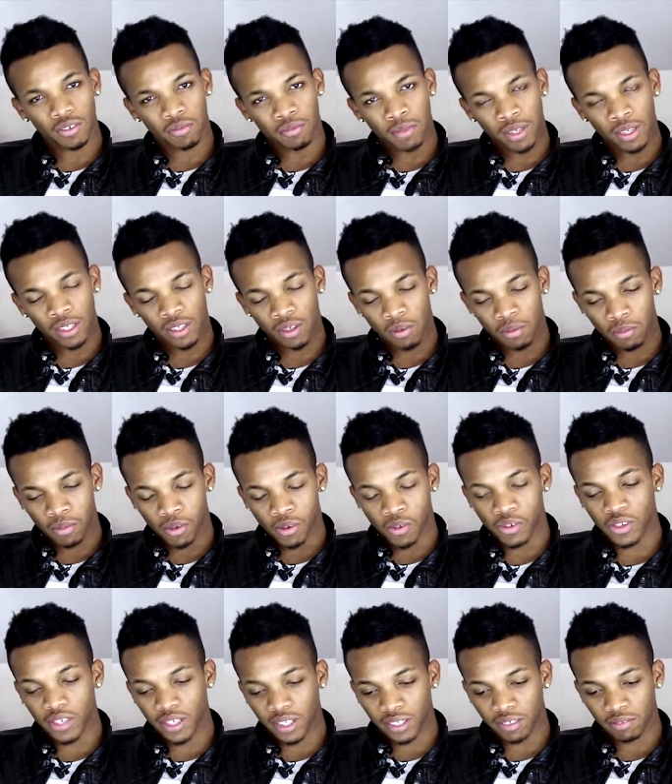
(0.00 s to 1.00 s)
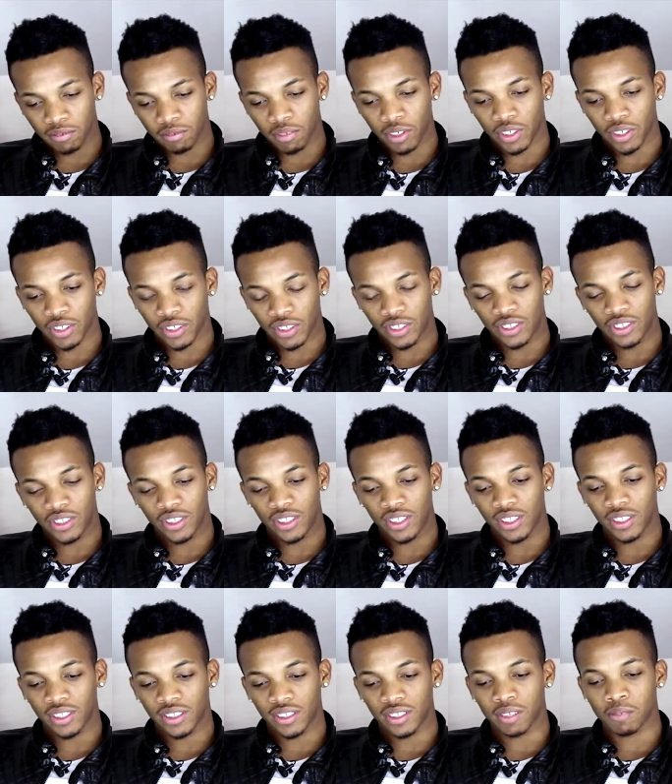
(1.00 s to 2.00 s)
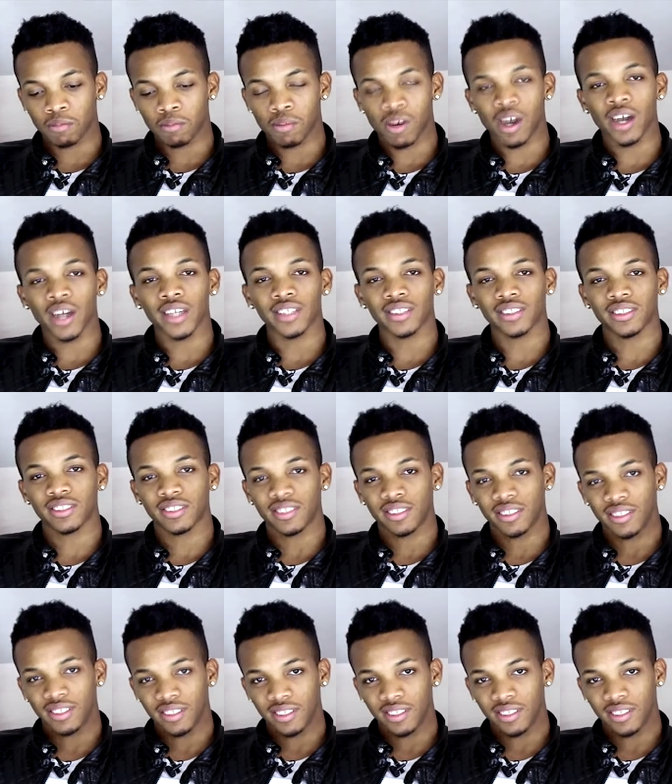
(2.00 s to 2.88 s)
my number 1 because she is a boss.